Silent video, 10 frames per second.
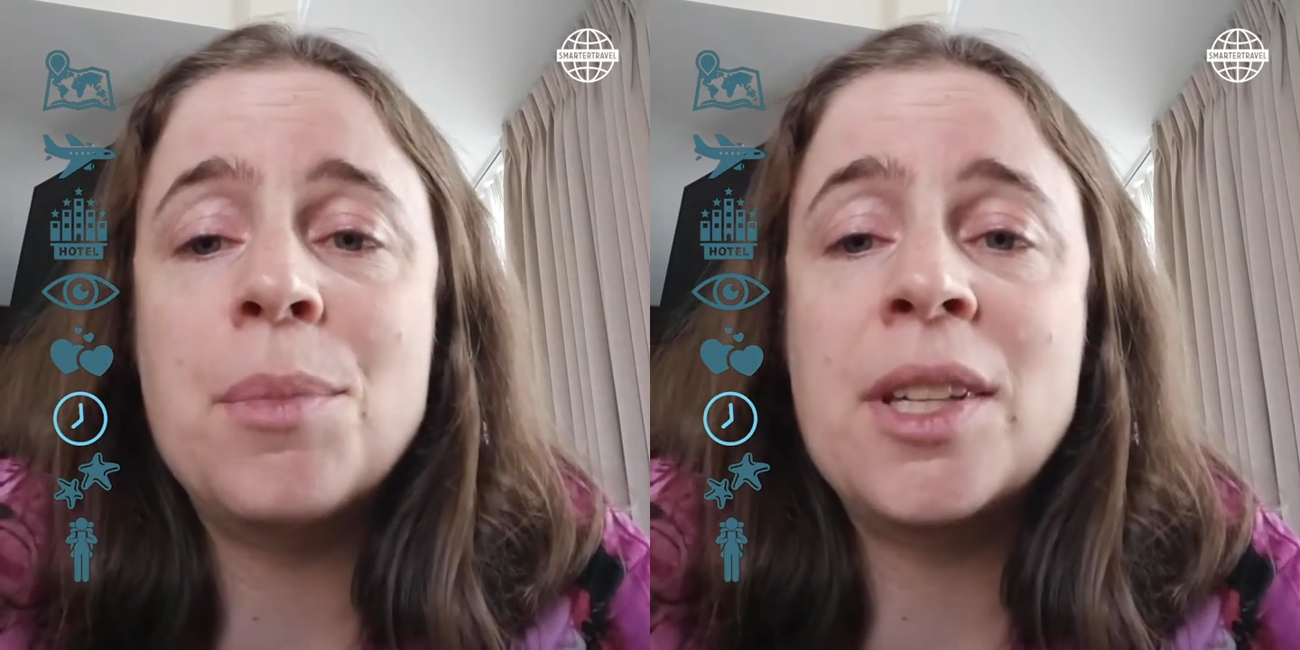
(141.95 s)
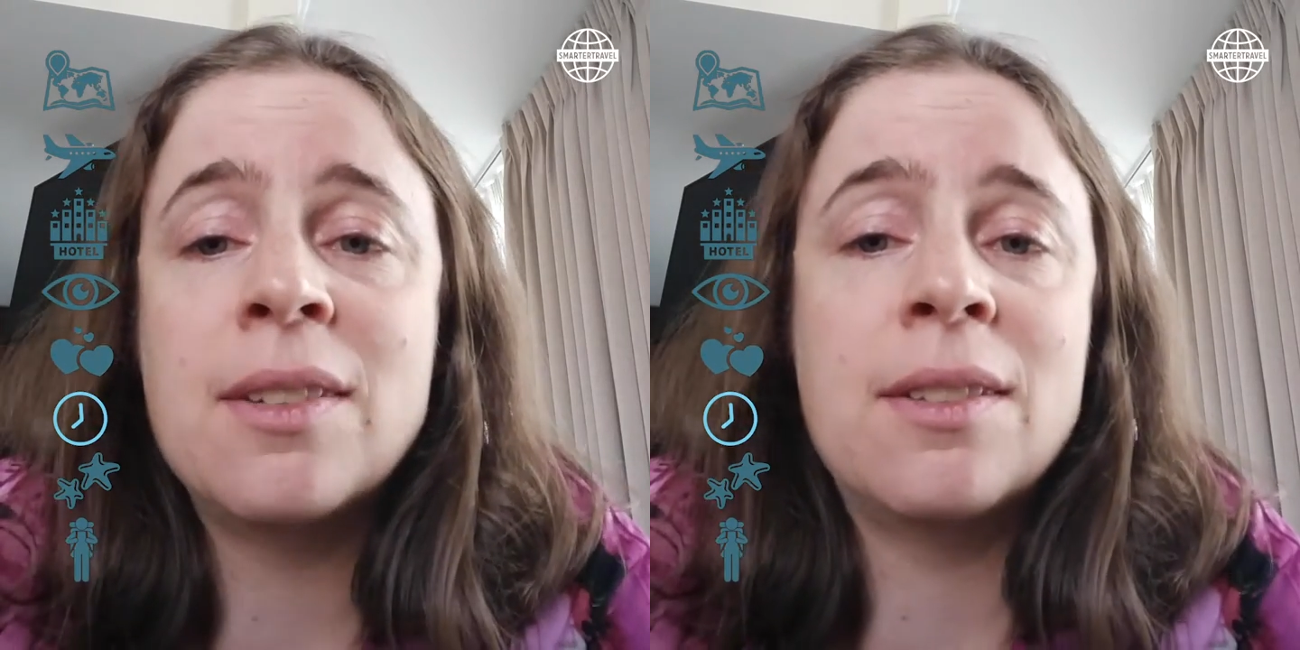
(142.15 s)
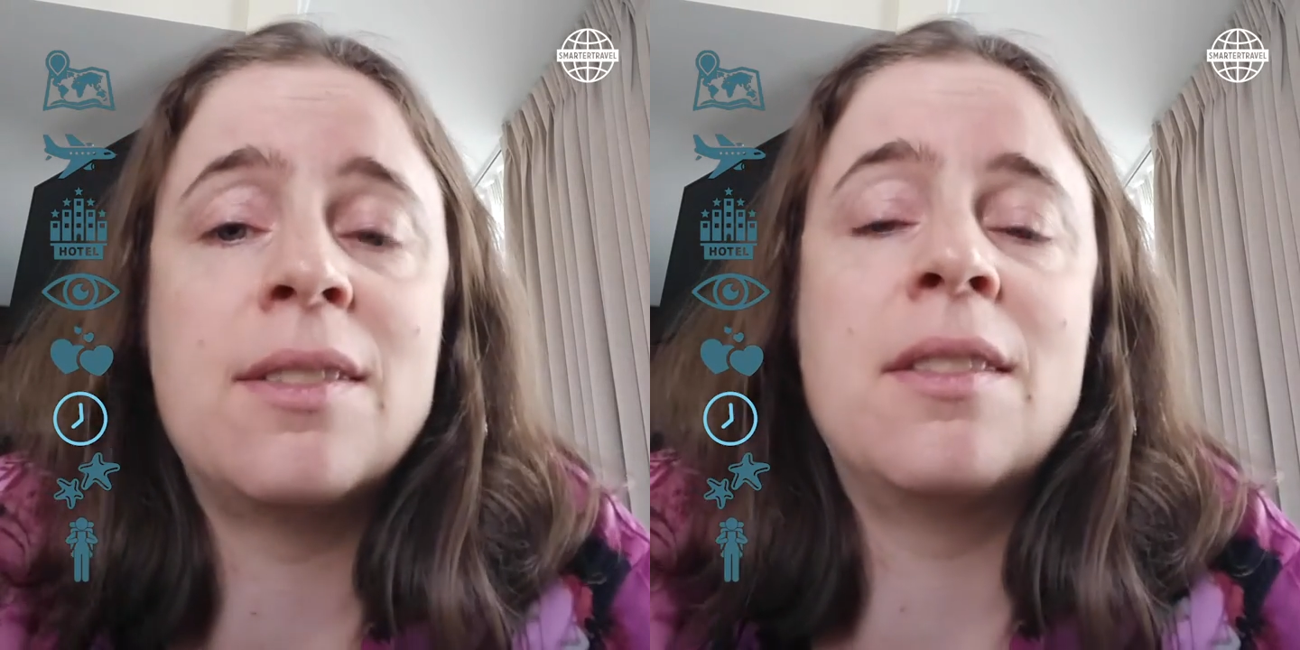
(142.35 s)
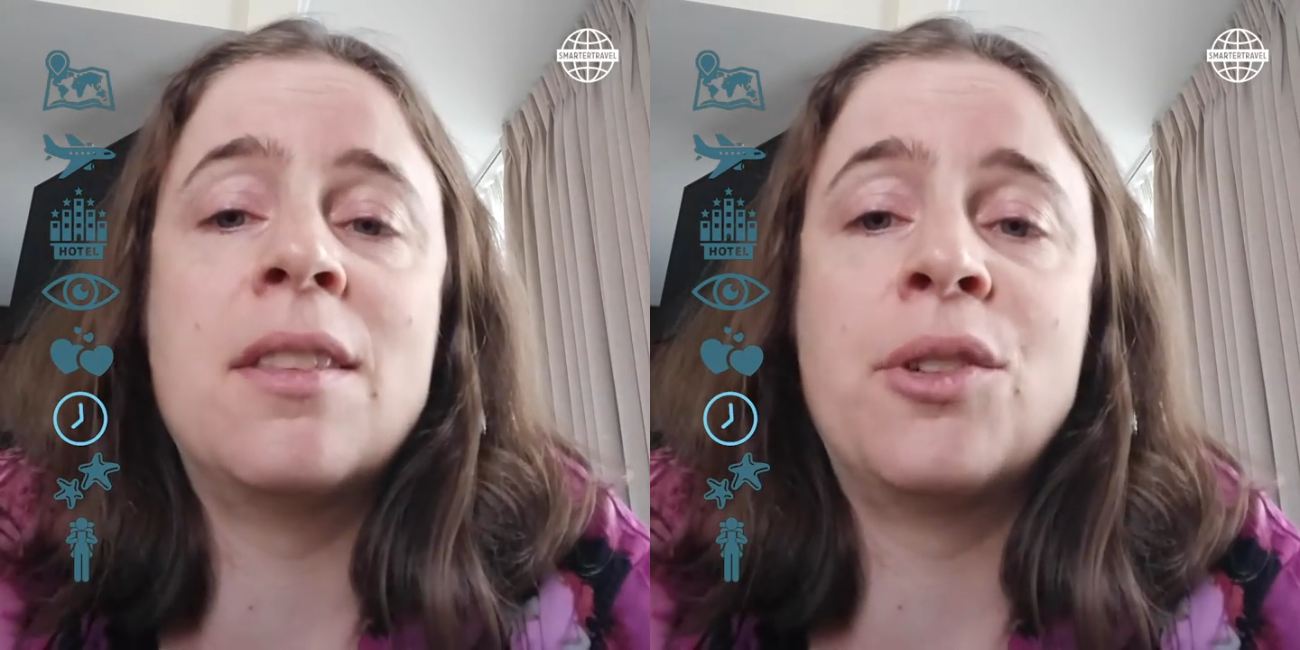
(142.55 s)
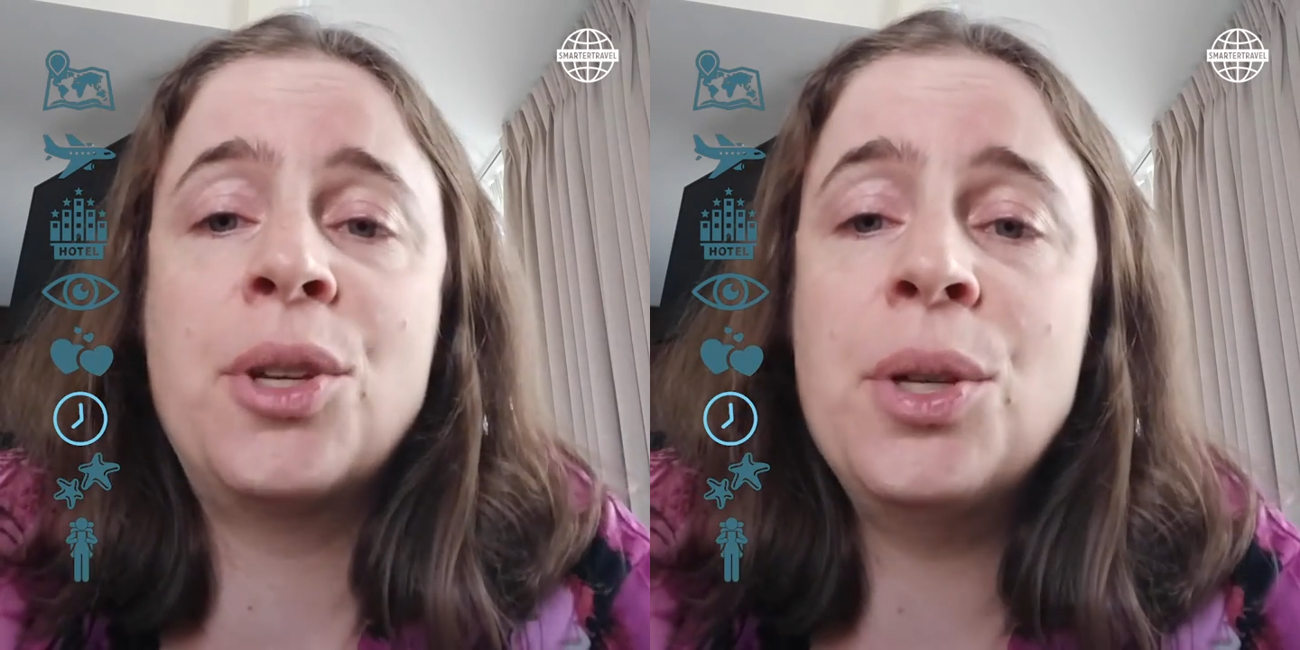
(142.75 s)
because
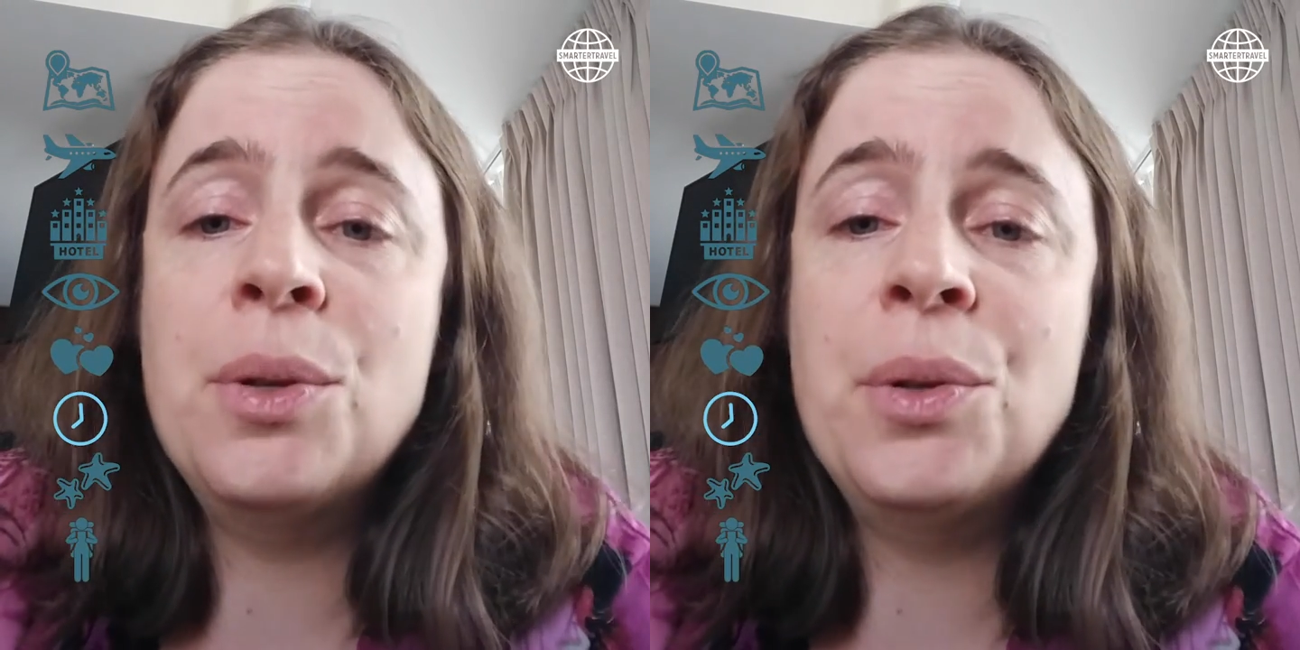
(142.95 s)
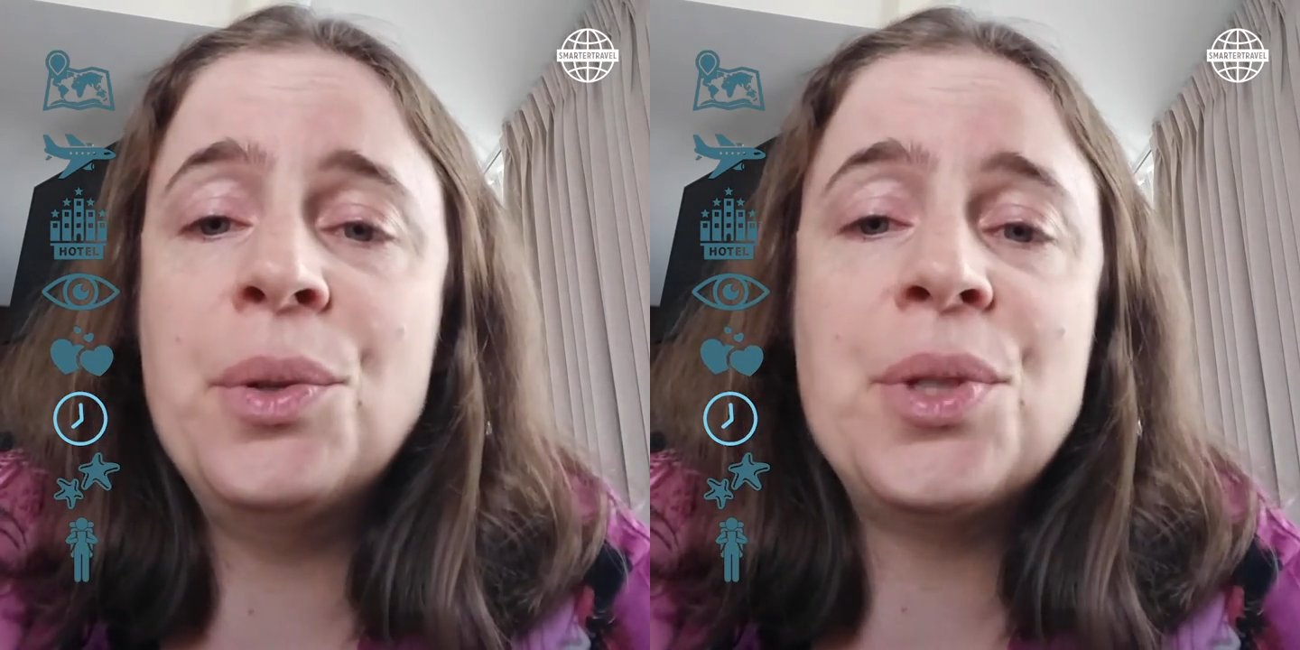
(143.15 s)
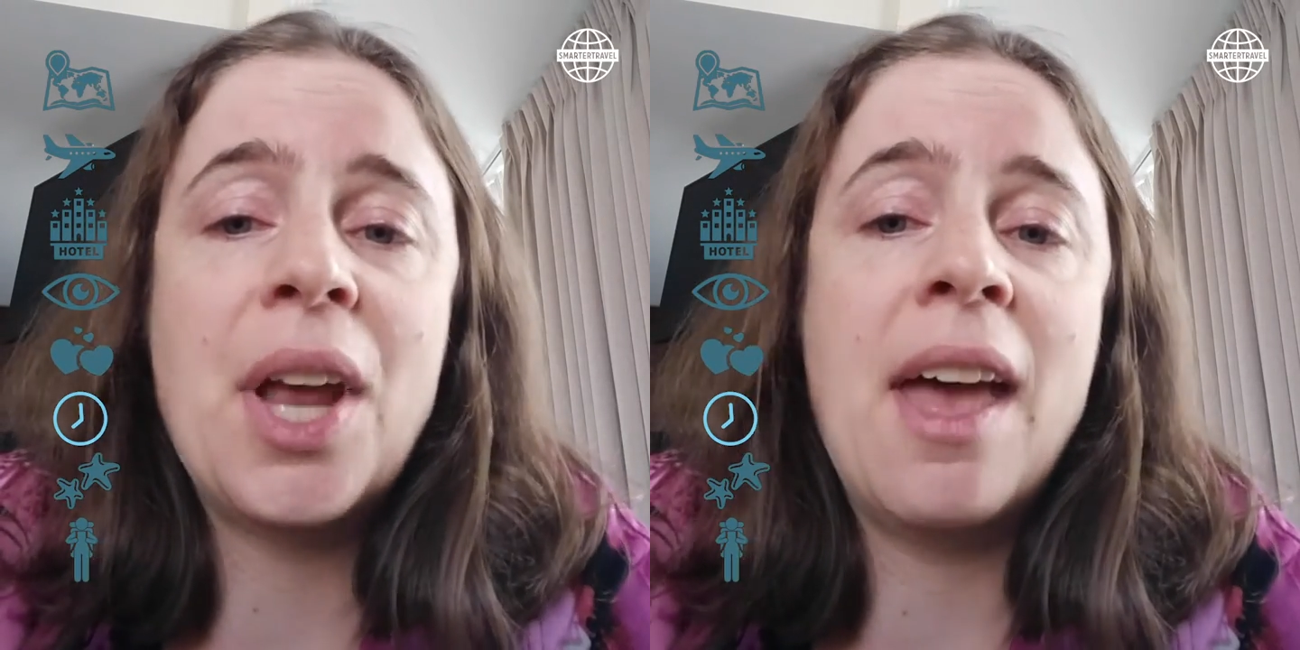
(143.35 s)
they're huge